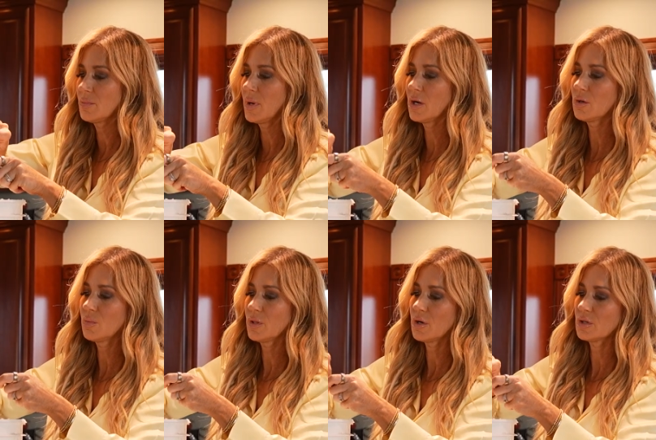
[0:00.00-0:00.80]
paired
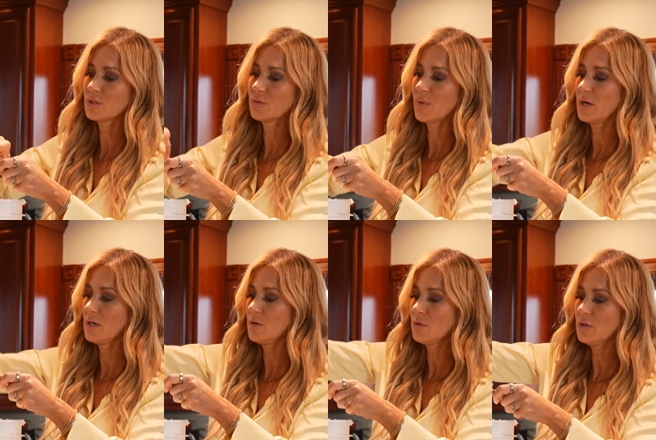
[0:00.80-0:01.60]
with our
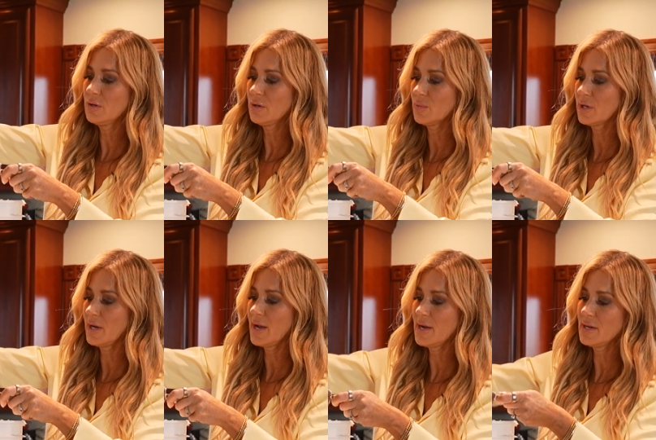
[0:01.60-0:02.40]
Serenity oil that we're gonna
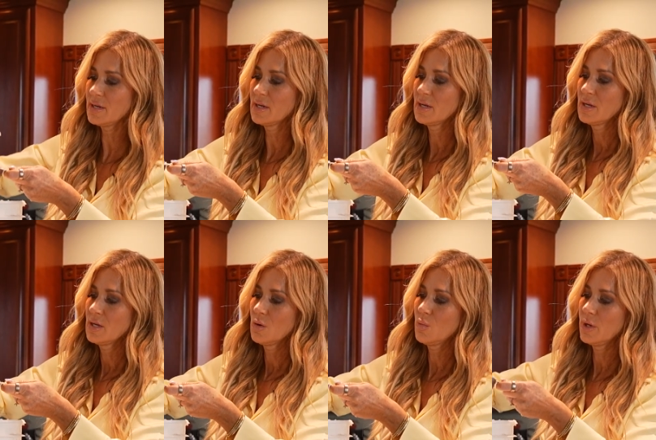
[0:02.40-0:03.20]
add,
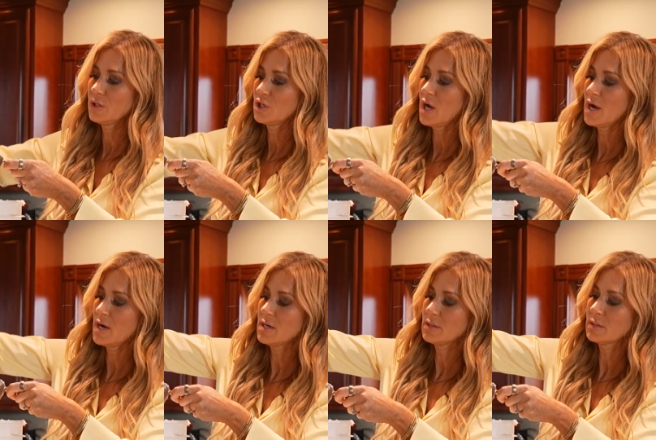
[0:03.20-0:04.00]
which
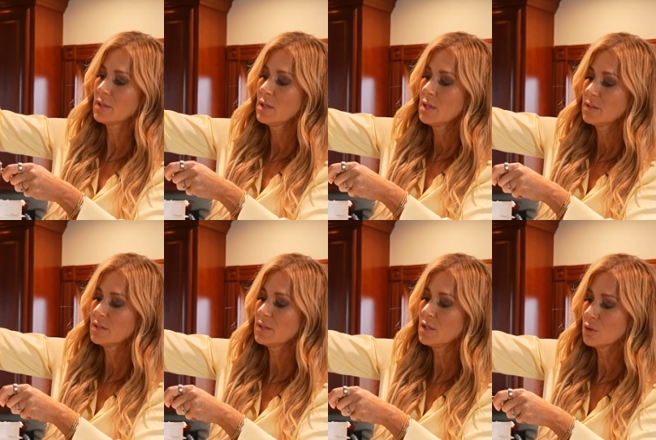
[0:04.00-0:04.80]
has
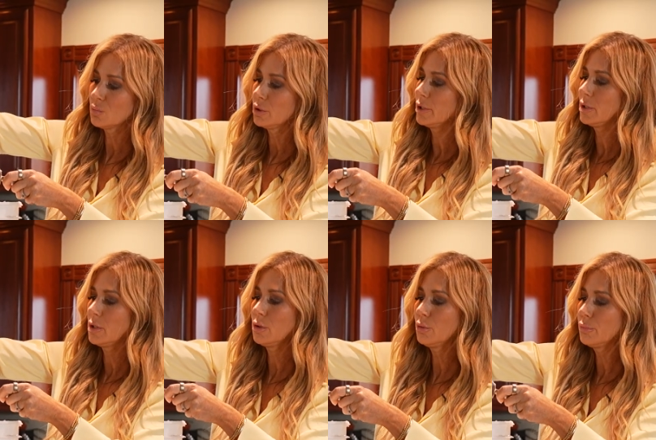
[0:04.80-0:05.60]
cedarwood and
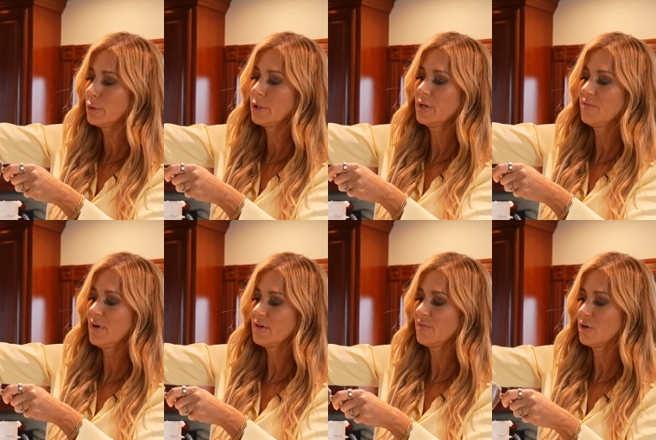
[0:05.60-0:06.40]
hoe wood and
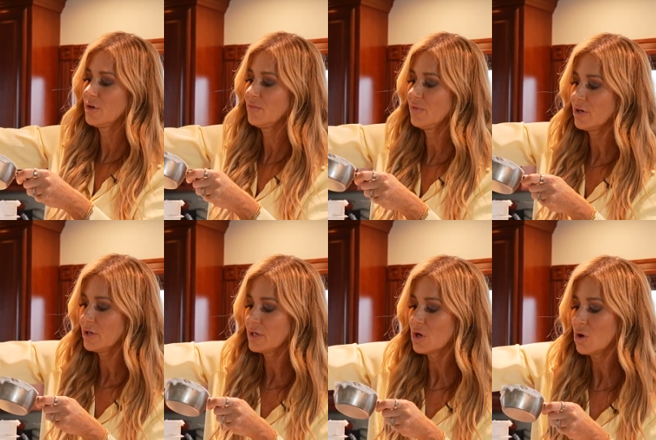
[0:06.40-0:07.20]
vetiver and
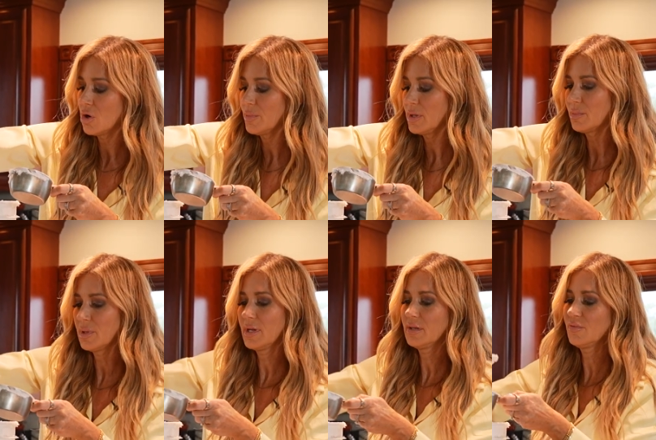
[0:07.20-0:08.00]
very calming
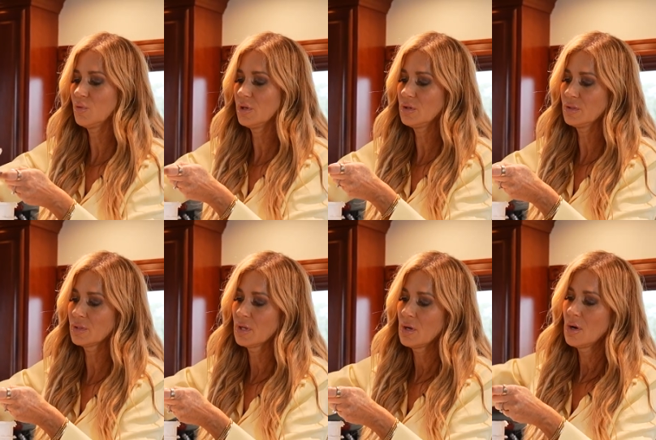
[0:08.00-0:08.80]
blend of oils,
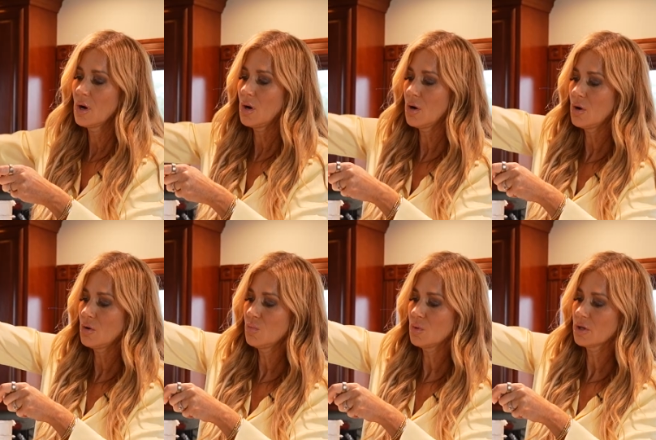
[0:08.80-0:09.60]

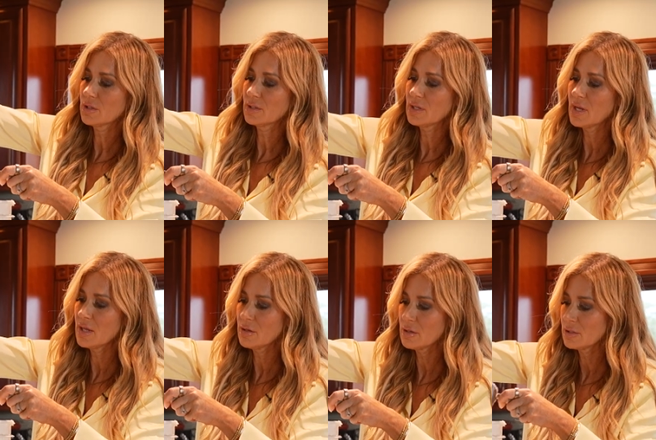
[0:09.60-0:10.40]
all works
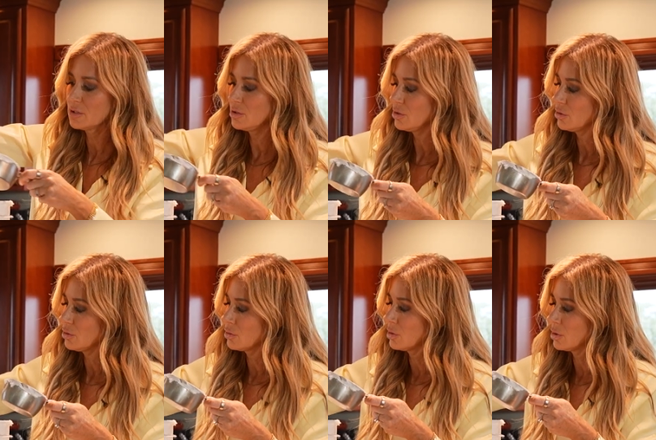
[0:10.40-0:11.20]
together
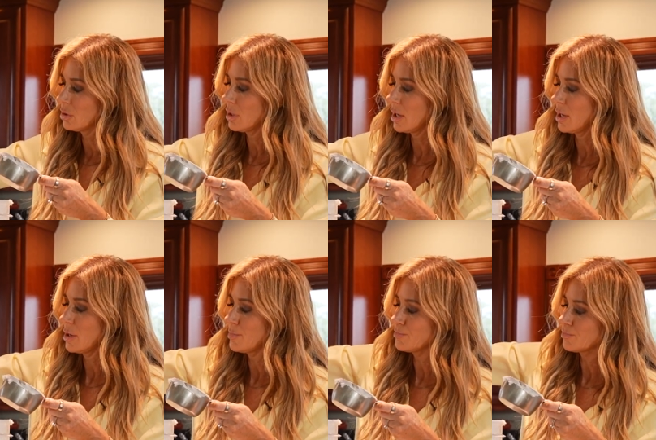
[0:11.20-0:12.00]
to
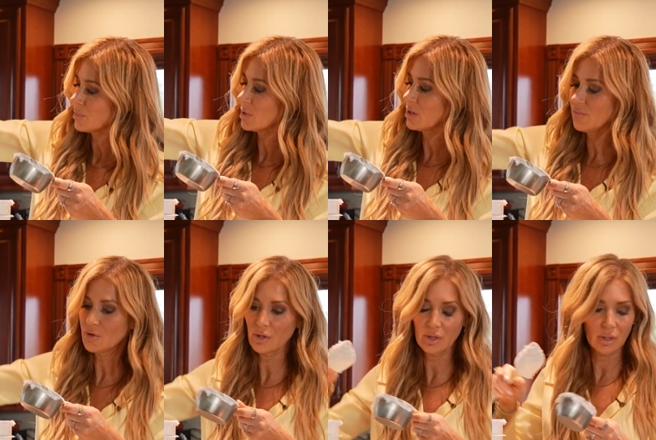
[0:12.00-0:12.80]
give
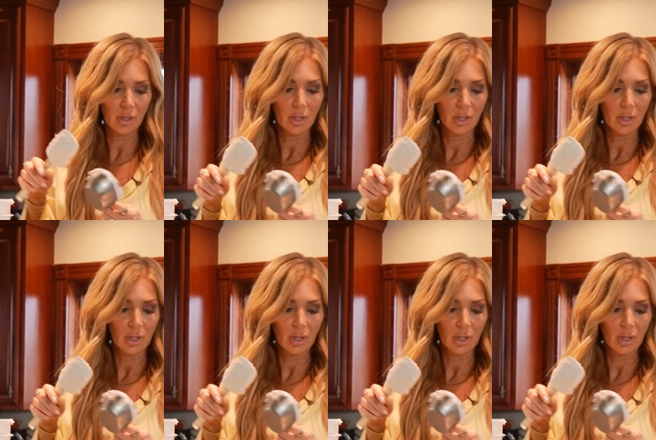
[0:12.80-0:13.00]
your